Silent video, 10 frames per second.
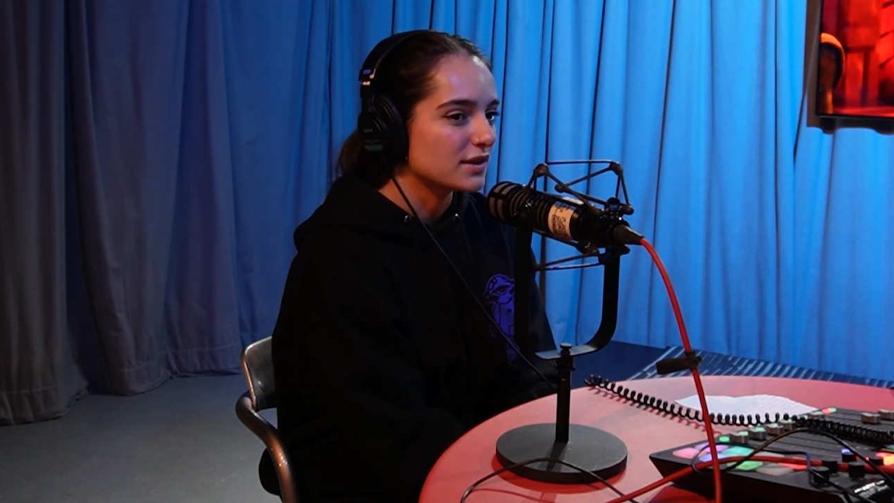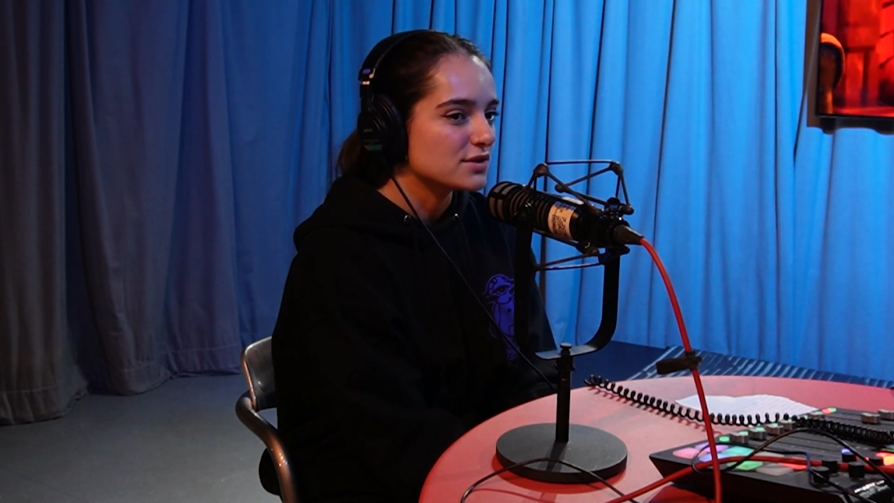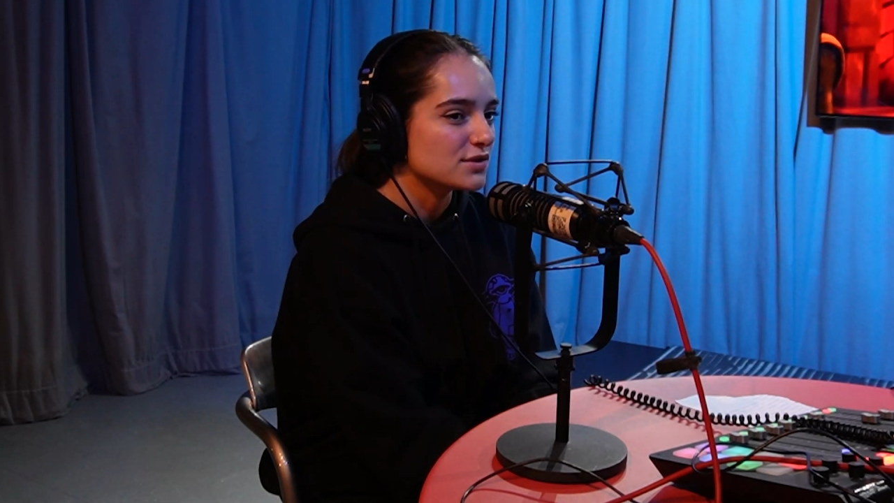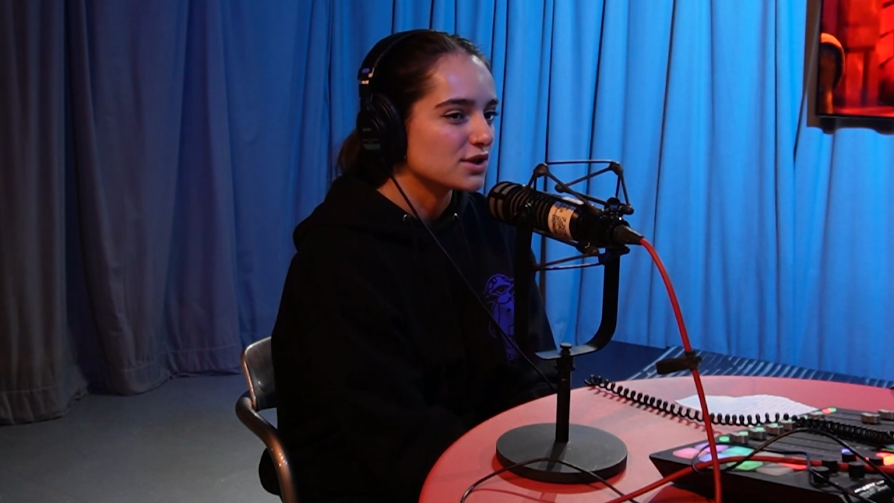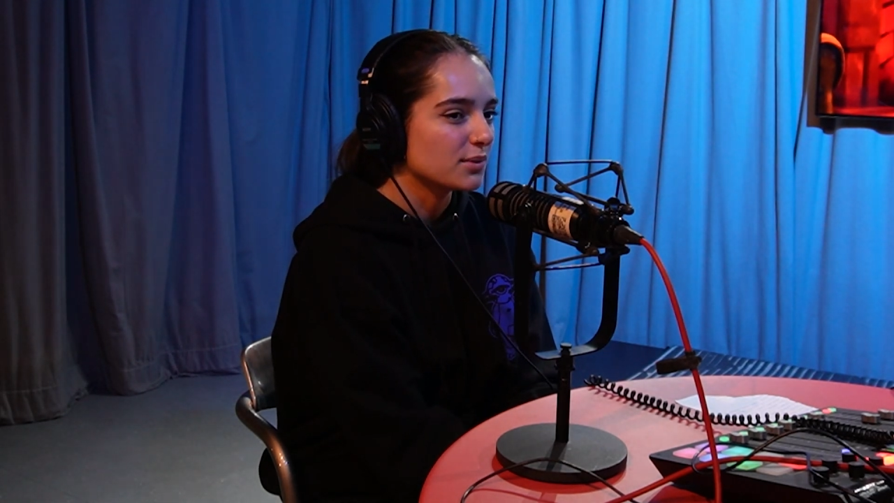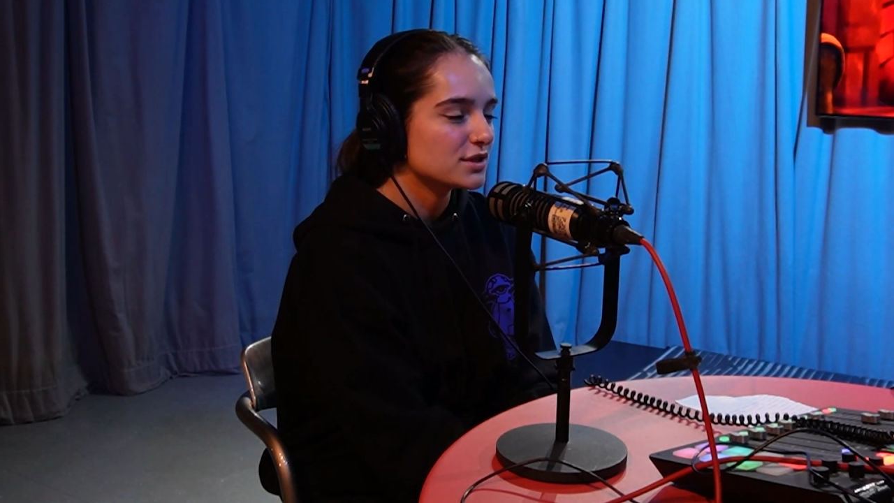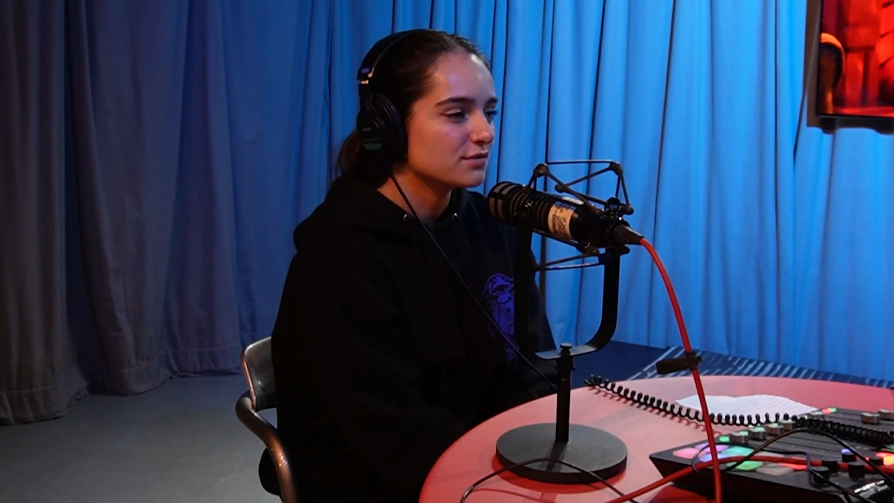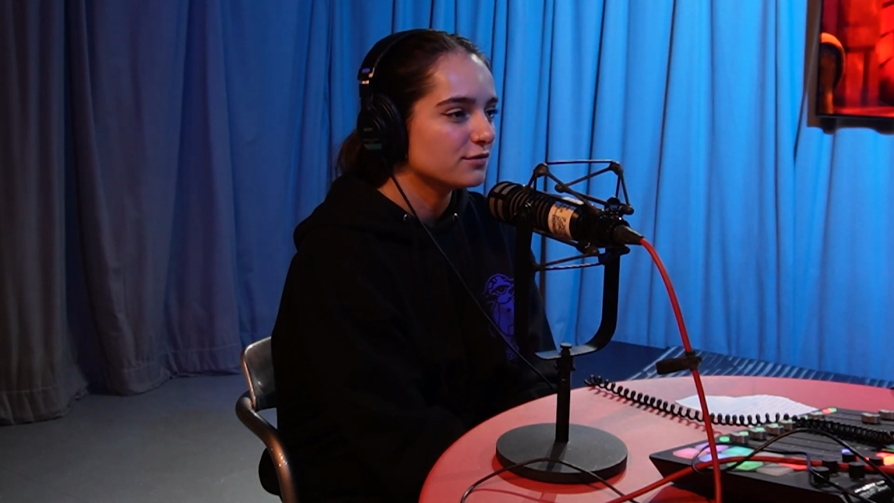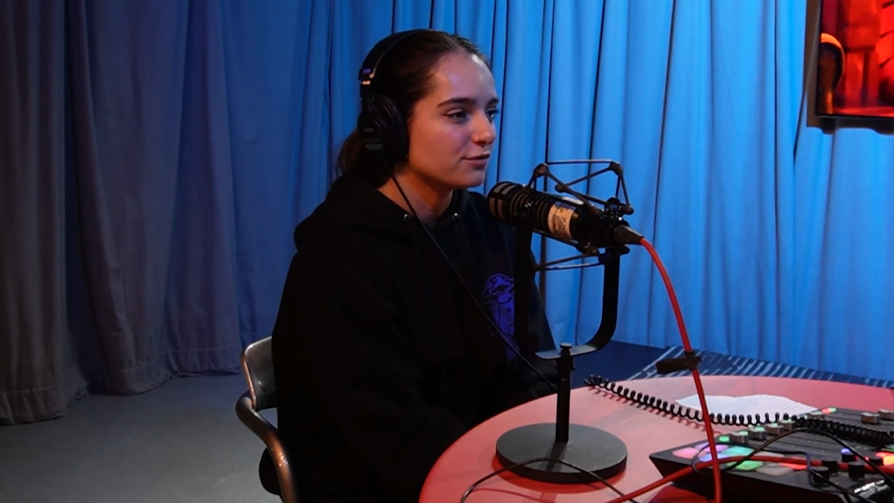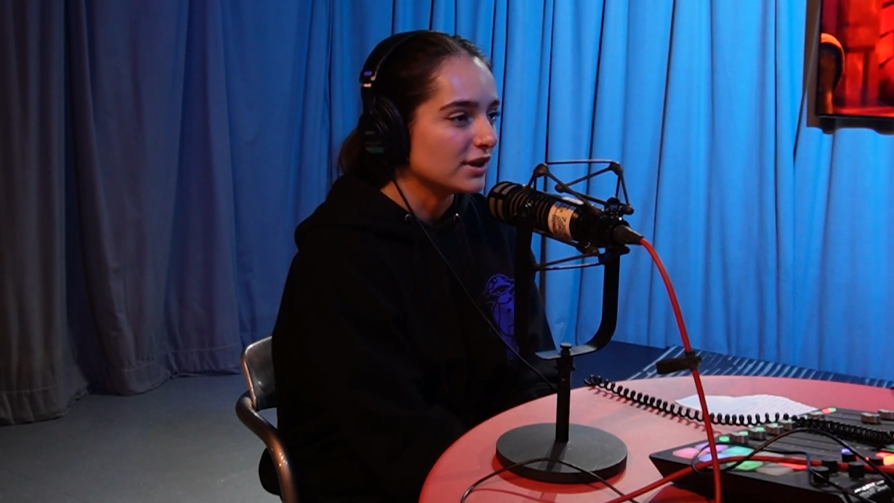gives you so much
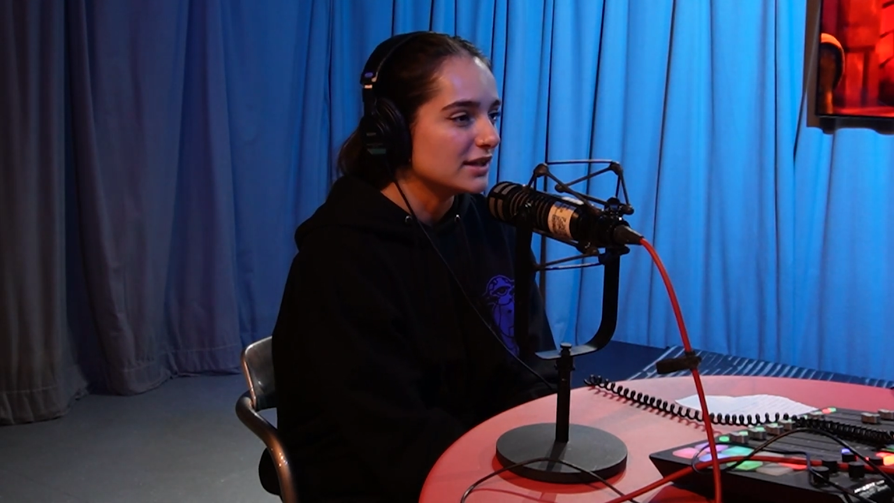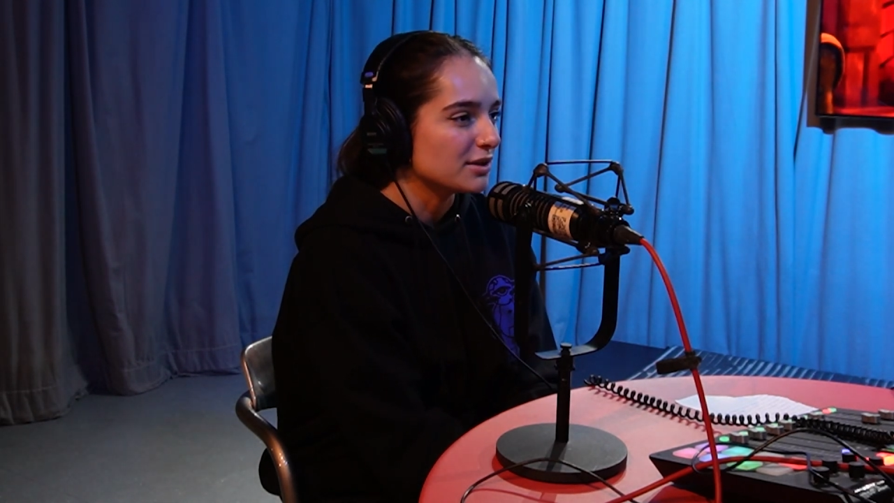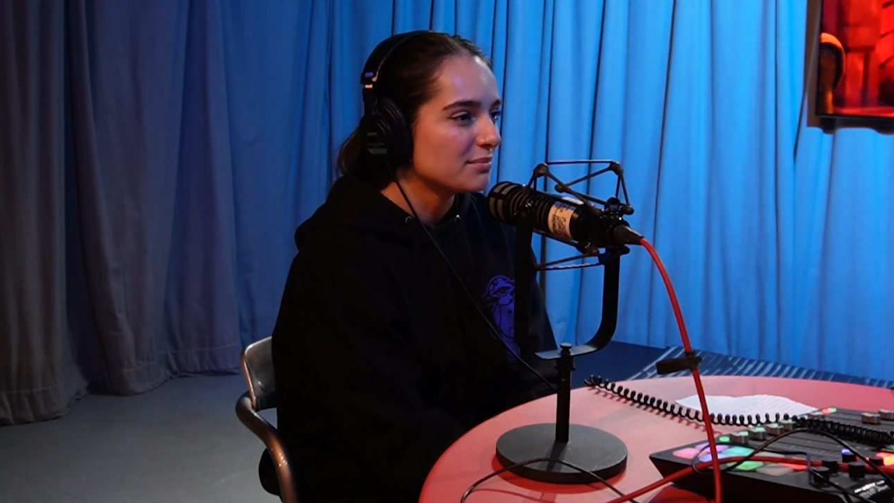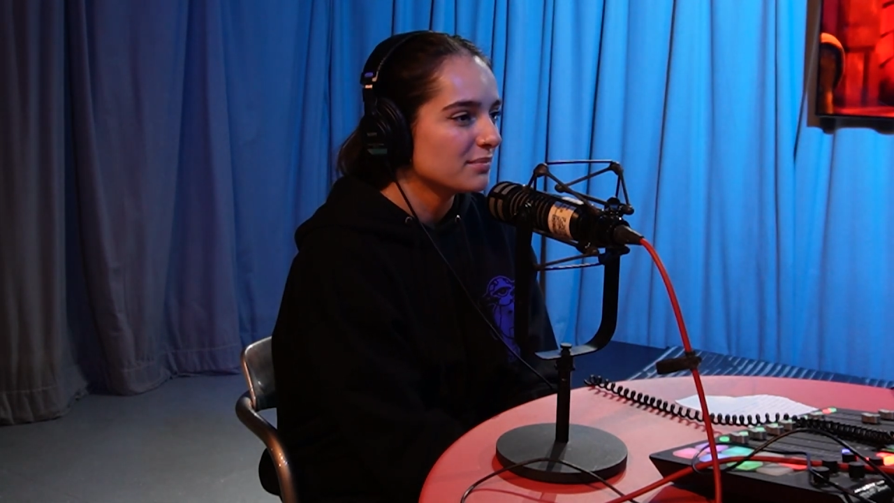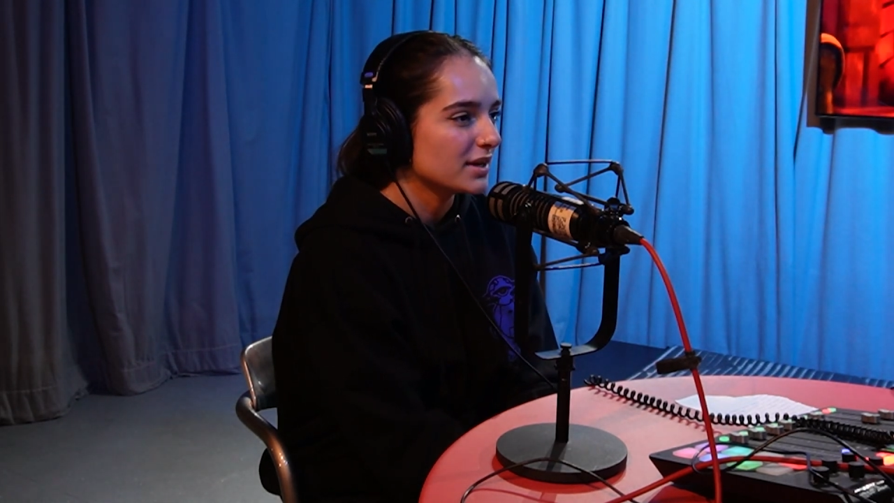freedom,